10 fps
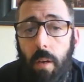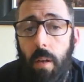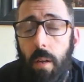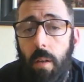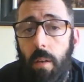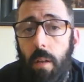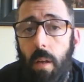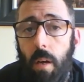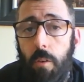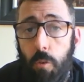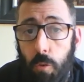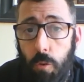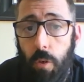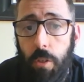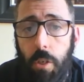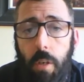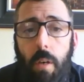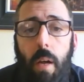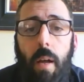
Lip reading: in the Jewish tradition,